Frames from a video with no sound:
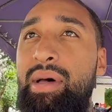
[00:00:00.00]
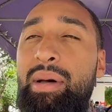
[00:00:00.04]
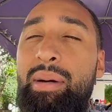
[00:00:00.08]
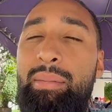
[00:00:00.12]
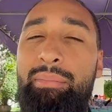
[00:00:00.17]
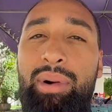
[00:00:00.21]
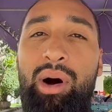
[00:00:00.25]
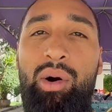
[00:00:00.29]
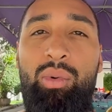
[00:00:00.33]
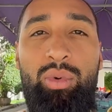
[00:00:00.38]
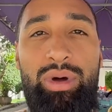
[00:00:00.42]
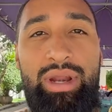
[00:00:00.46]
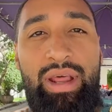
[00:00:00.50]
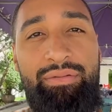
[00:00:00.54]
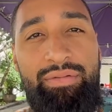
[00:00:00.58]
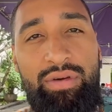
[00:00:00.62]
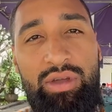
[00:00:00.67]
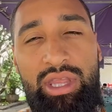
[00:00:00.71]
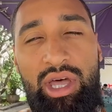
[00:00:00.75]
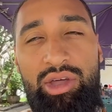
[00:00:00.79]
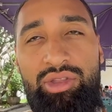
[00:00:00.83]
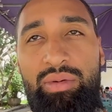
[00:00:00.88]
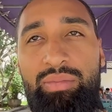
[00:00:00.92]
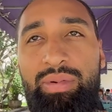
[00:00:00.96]
But when I
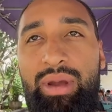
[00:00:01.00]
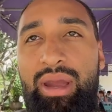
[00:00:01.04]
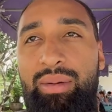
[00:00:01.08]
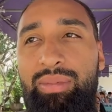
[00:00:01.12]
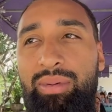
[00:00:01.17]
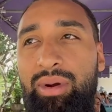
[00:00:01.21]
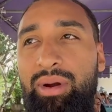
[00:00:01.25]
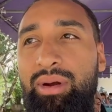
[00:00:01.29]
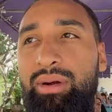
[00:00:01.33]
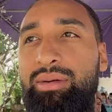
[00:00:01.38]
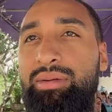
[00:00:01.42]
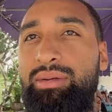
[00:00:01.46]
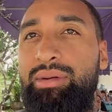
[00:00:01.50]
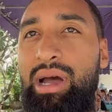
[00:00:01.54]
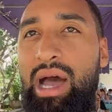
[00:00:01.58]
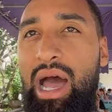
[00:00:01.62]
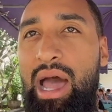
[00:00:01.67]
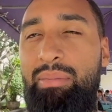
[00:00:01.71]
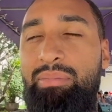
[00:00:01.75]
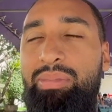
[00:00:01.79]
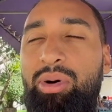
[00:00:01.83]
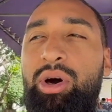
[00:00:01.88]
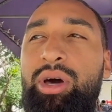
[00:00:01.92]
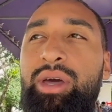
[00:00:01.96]
filled out the paper, I
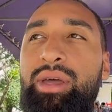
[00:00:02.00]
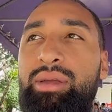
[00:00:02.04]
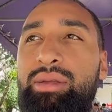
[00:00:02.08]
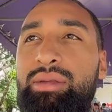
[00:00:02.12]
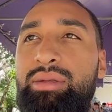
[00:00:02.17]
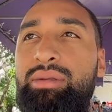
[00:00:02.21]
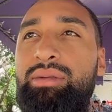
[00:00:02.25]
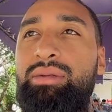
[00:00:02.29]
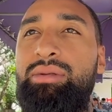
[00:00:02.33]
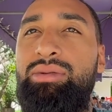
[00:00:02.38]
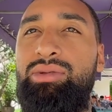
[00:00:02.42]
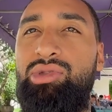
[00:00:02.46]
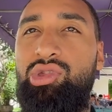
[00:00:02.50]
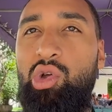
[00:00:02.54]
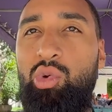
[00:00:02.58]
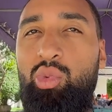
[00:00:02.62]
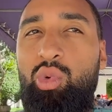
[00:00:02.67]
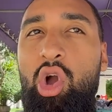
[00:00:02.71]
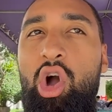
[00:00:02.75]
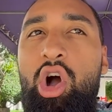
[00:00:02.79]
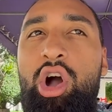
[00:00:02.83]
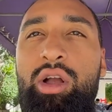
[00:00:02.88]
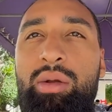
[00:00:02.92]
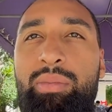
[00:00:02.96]
put the
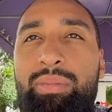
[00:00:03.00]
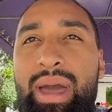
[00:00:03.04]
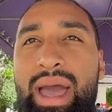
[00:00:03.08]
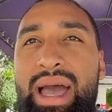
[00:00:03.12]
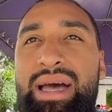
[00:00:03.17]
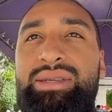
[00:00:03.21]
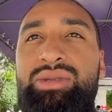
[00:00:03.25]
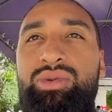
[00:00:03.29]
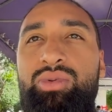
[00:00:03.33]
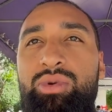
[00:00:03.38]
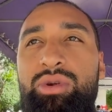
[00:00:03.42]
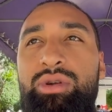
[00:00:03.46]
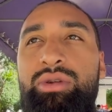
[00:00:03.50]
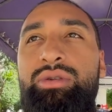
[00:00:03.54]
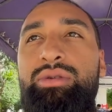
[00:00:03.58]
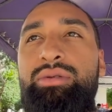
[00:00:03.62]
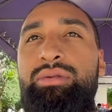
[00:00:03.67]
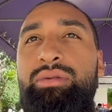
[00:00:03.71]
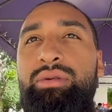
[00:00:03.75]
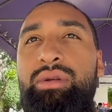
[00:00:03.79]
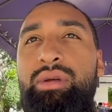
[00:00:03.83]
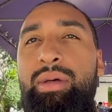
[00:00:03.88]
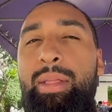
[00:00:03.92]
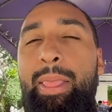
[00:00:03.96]
wrong password.
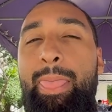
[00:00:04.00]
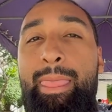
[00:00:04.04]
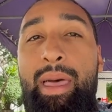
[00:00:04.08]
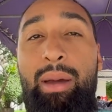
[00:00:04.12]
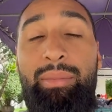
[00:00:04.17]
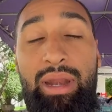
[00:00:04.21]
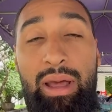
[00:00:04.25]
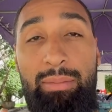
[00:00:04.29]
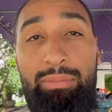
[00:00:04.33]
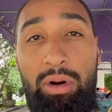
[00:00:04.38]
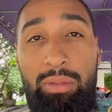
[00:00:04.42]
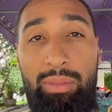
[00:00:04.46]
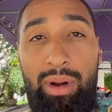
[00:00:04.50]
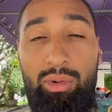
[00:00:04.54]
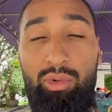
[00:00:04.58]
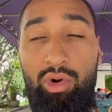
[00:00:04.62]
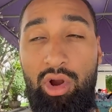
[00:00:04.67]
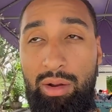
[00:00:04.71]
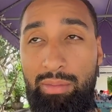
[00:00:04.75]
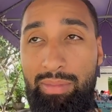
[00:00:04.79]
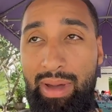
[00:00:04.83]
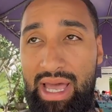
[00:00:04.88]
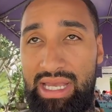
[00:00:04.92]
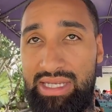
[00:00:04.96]
I put my
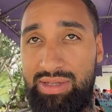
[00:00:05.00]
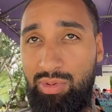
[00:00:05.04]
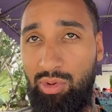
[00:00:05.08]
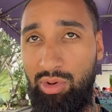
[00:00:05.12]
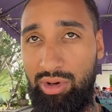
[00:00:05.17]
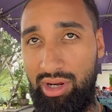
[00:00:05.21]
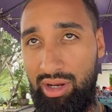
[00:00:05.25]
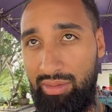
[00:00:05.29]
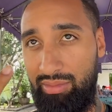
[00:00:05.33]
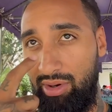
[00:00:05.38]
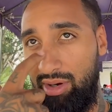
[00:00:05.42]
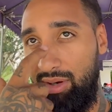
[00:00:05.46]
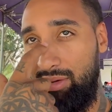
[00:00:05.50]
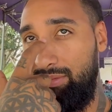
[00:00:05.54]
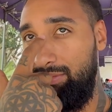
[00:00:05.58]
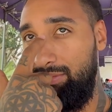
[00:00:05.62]
wrong passport number